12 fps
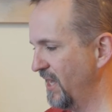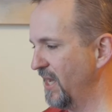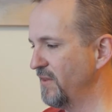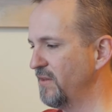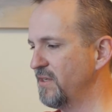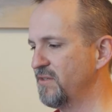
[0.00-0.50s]

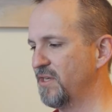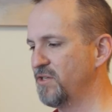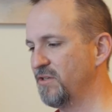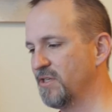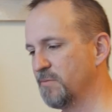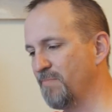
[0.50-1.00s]
then they send
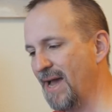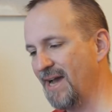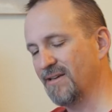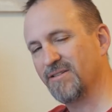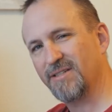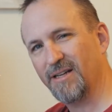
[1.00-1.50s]
you this
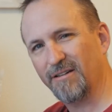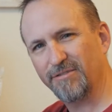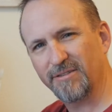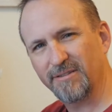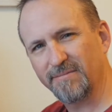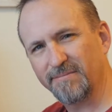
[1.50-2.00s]
bag of
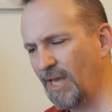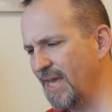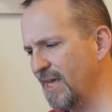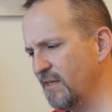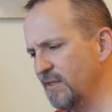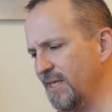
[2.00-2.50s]
stuff.
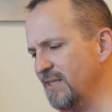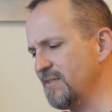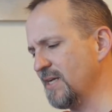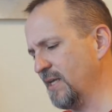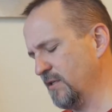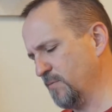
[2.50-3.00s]
And
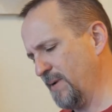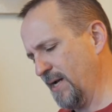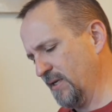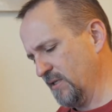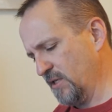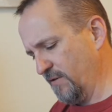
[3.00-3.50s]
inside this
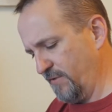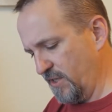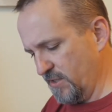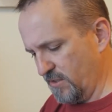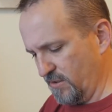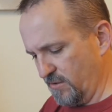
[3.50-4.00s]
bag of stuff
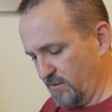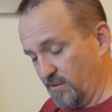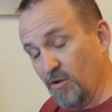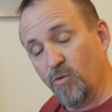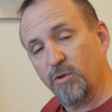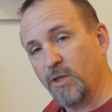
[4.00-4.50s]
is
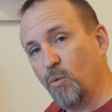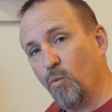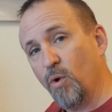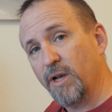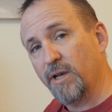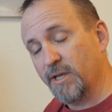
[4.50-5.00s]
only
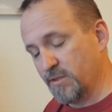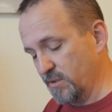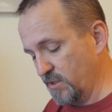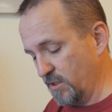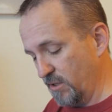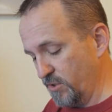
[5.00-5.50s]
one
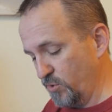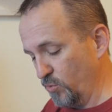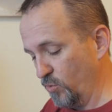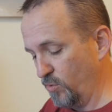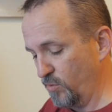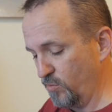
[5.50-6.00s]
necessary
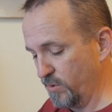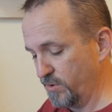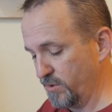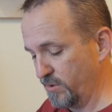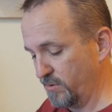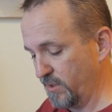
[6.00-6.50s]
tool,
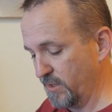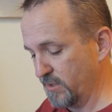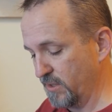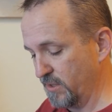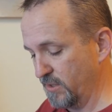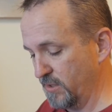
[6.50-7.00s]
which is
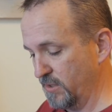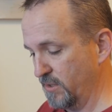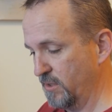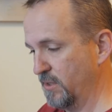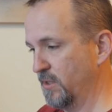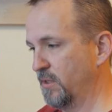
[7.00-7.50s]

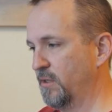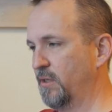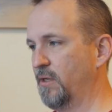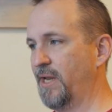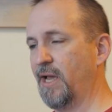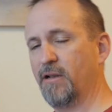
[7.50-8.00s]

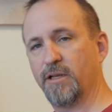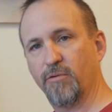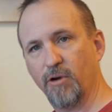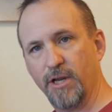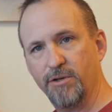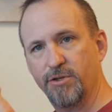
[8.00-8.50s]
an Allen
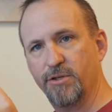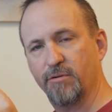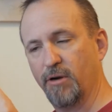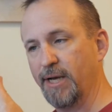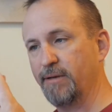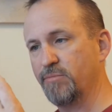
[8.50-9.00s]
wrench,
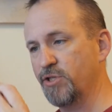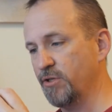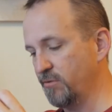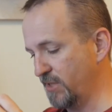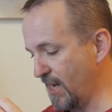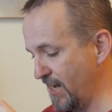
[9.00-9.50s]
right,
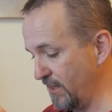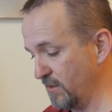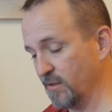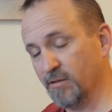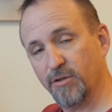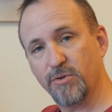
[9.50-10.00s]
to tighten
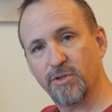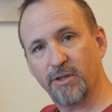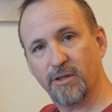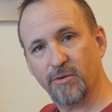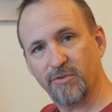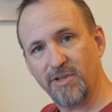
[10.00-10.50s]
and
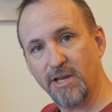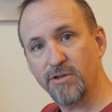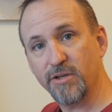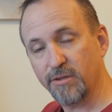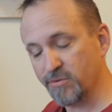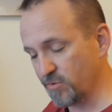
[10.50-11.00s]
loosen those
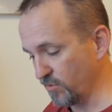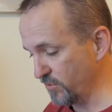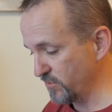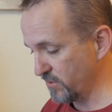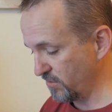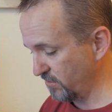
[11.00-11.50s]
tension
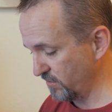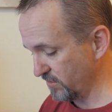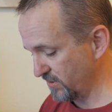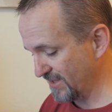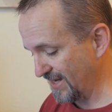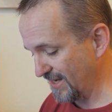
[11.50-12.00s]
screws that are on the
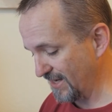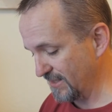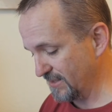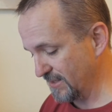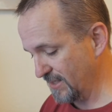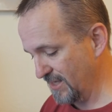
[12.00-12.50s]

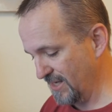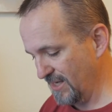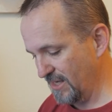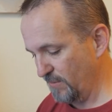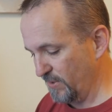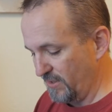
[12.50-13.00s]
sides.
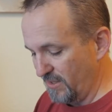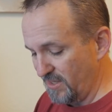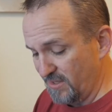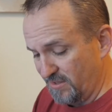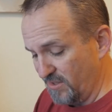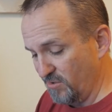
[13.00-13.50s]
But then
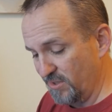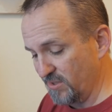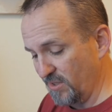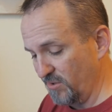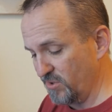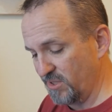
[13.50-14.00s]
they send you this
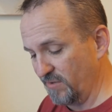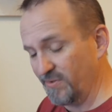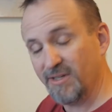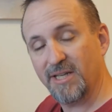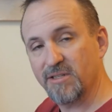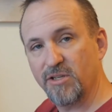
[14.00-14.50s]
other stuff
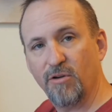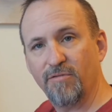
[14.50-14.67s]
that has no